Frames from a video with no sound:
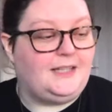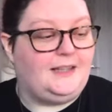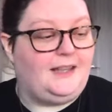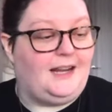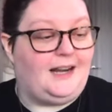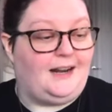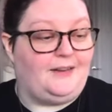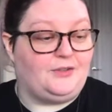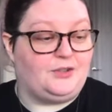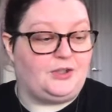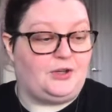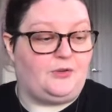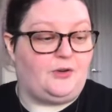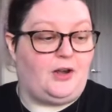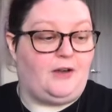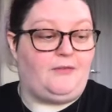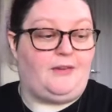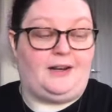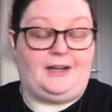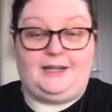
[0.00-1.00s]
that I've shown
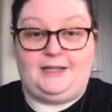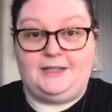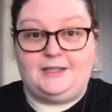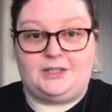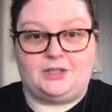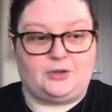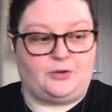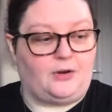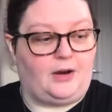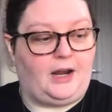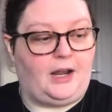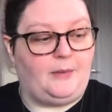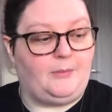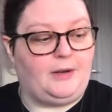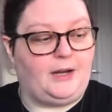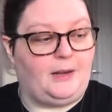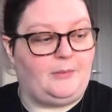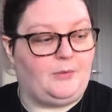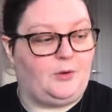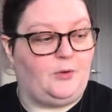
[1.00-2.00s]
off on Instagram
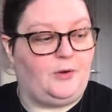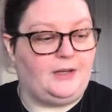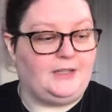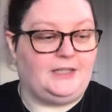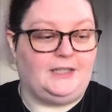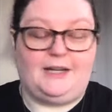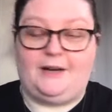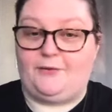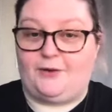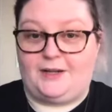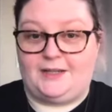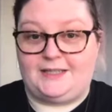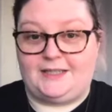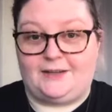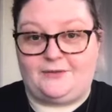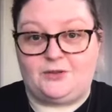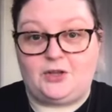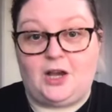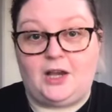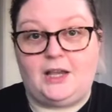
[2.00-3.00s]
and I'm going to never get sick
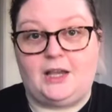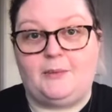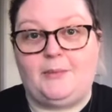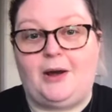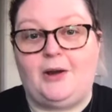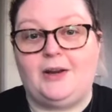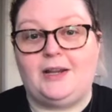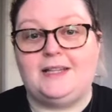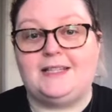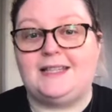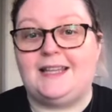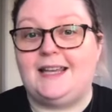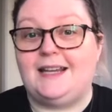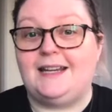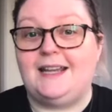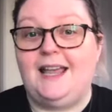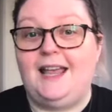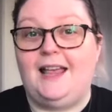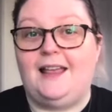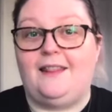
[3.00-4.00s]
of talking about is that